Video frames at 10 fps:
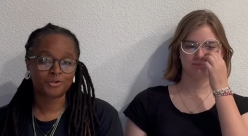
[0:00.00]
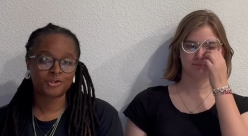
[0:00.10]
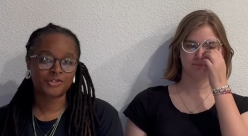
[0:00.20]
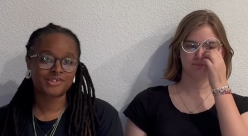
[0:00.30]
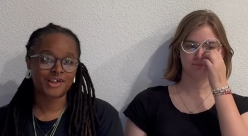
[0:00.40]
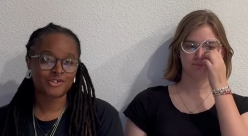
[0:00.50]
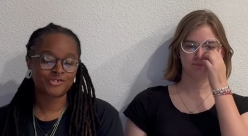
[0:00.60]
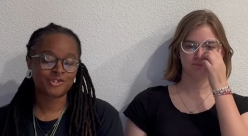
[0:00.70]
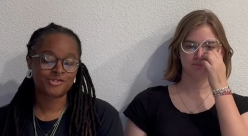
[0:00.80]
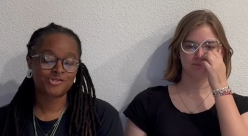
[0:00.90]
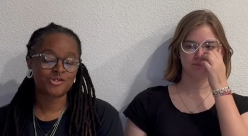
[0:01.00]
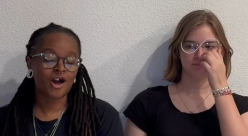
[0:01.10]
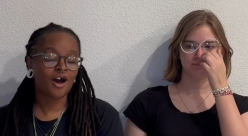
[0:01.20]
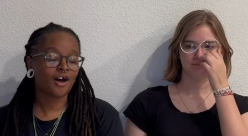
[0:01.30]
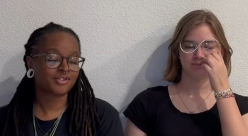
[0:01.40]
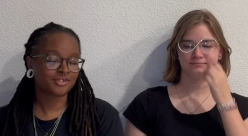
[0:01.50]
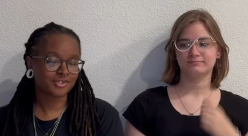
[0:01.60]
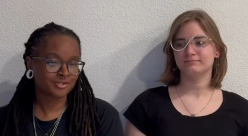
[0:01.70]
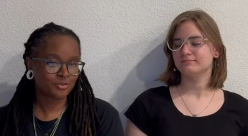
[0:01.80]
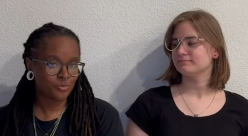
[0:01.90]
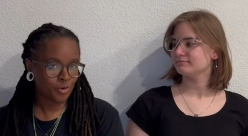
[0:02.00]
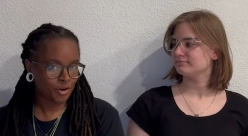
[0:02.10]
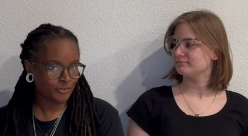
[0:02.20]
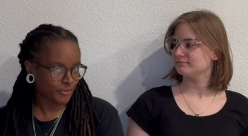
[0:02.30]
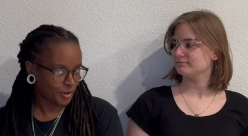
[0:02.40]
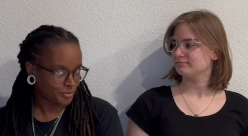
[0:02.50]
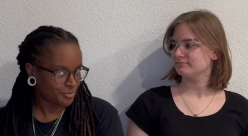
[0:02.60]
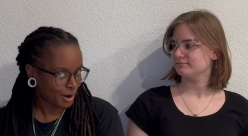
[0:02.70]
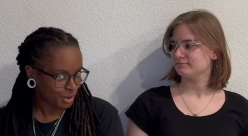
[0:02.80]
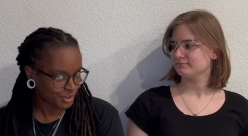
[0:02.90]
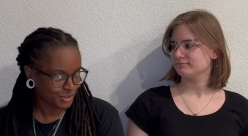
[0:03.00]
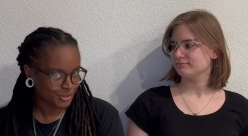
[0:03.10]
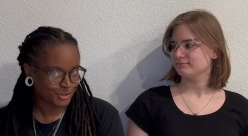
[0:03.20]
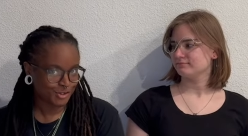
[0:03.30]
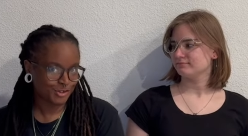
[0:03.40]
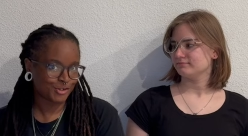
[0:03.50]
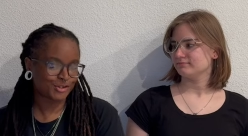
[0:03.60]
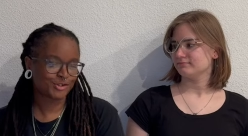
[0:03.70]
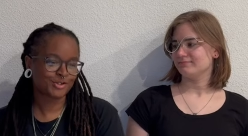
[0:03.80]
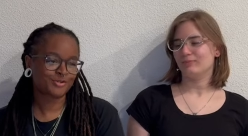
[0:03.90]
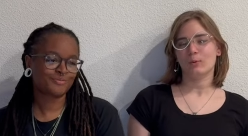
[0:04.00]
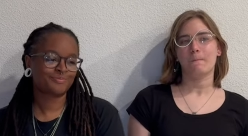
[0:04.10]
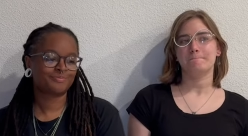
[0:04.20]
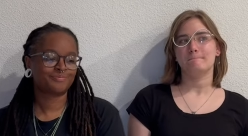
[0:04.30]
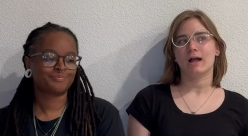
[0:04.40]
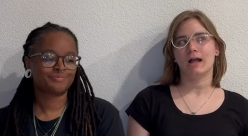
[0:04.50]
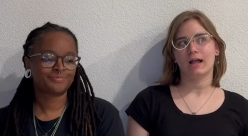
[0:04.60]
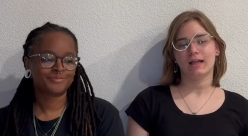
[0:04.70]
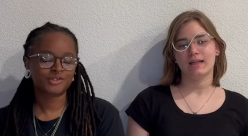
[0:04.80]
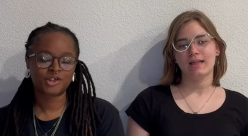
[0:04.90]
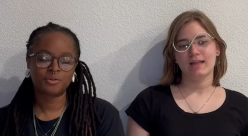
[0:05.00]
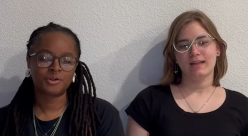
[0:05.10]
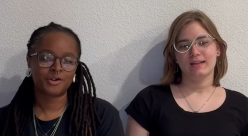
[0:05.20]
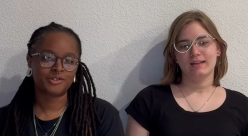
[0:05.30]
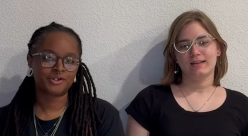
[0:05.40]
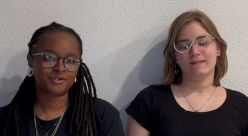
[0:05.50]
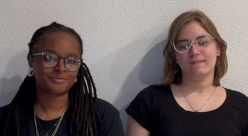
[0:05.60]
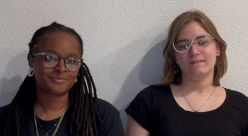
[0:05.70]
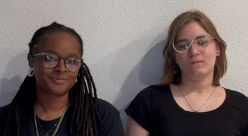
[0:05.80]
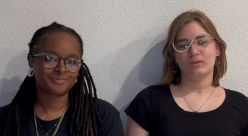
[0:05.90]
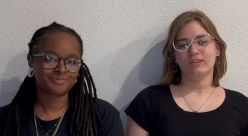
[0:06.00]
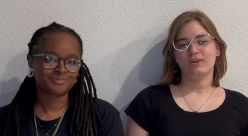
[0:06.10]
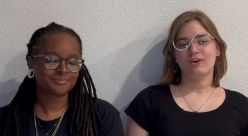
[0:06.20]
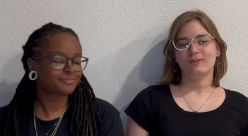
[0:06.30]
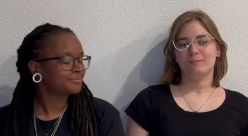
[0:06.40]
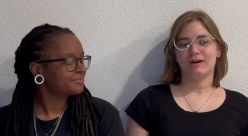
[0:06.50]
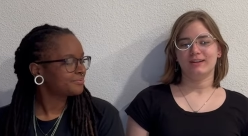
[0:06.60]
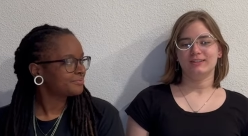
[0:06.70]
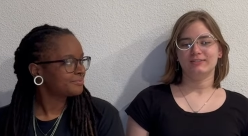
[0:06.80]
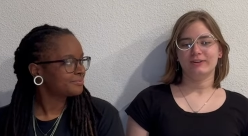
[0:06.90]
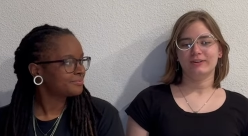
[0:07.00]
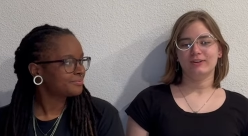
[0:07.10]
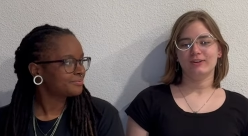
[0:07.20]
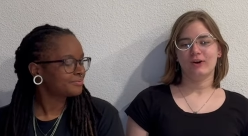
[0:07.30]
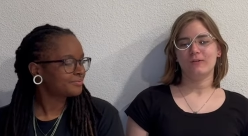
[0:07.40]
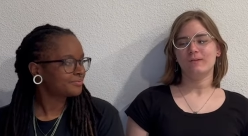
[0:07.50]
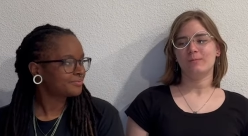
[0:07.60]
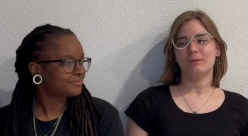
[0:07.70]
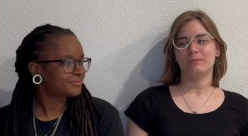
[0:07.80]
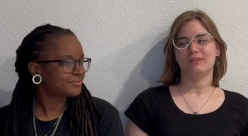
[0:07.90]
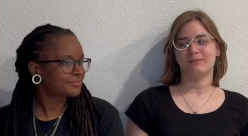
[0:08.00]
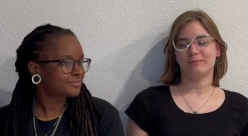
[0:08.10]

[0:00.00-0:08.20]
Speaker 1: so this is actually not one of our biases. Nope. It's going to be great though
Speaker 2: what's it called? A bias record? All the members of my